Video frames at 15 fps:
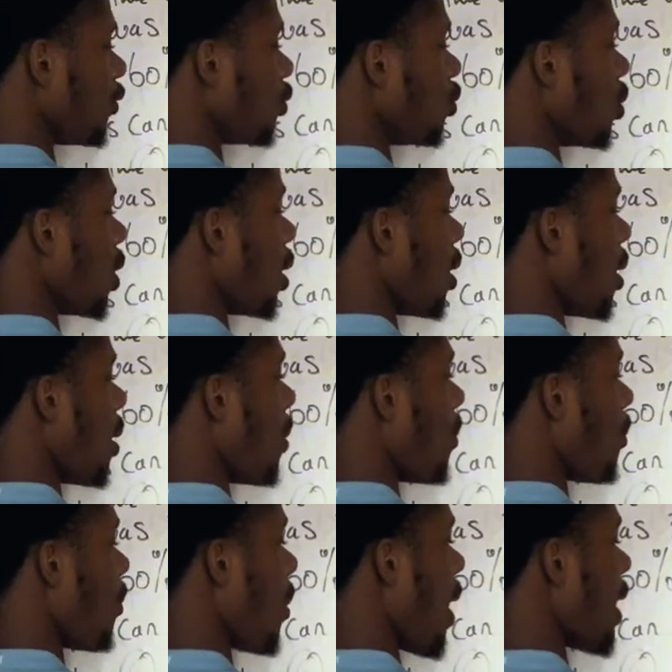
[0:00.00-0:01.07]
you
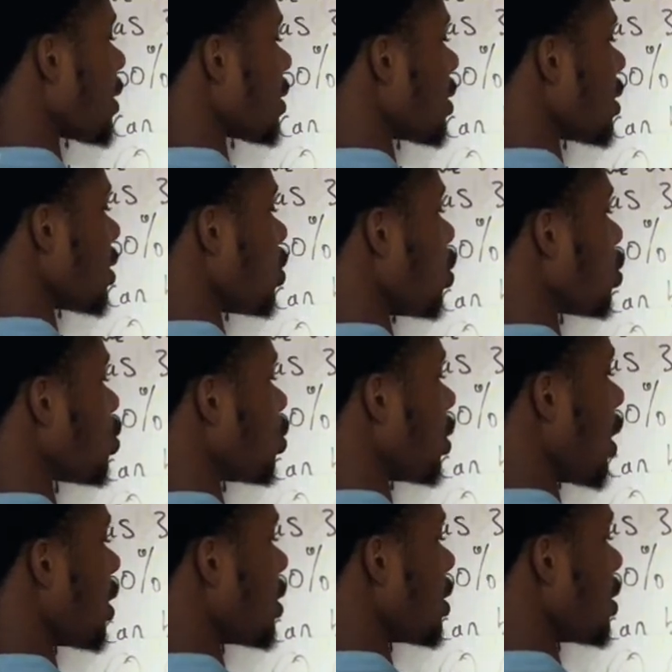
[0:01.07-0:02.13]
mass is equal to
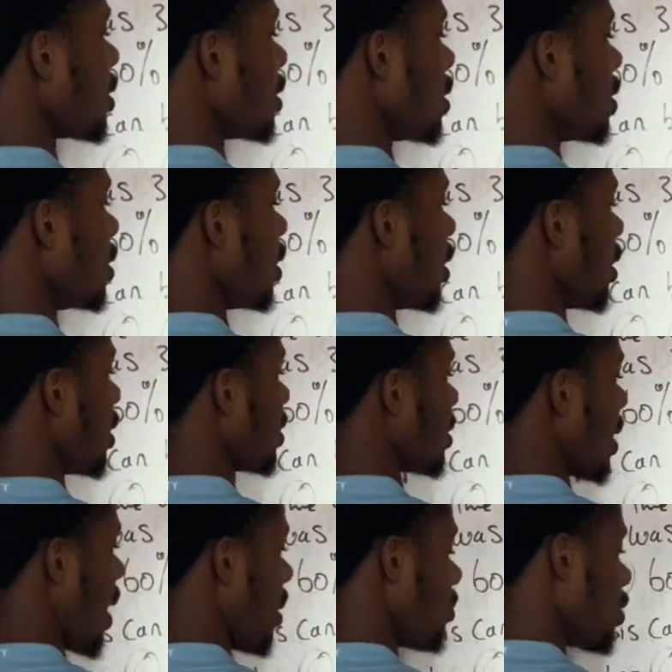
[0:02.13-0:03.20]
density
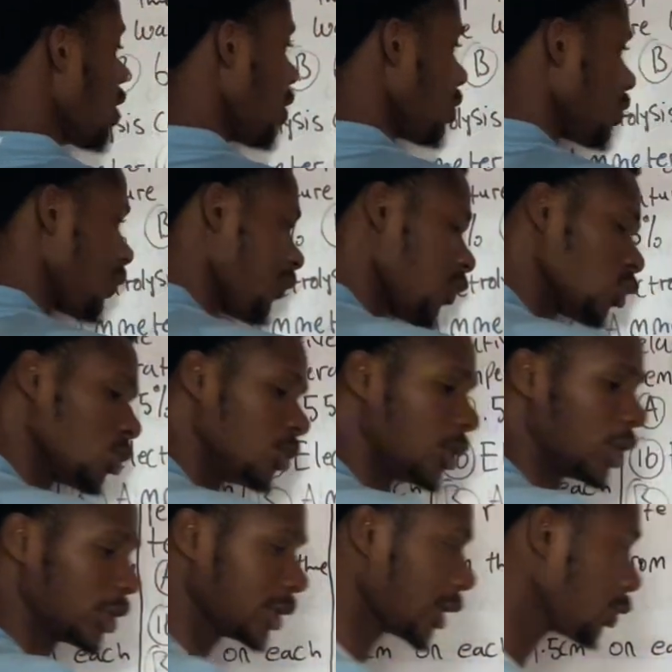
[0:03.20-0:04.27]
times volume.
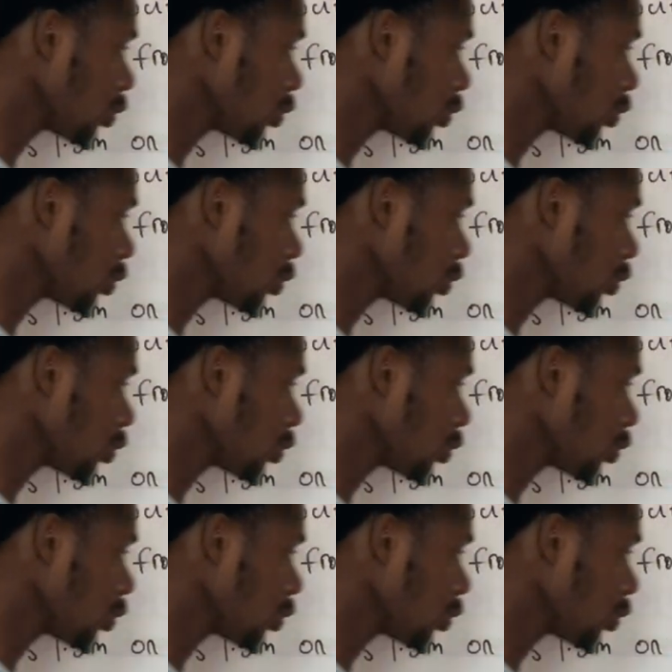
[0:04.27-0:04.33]
Now you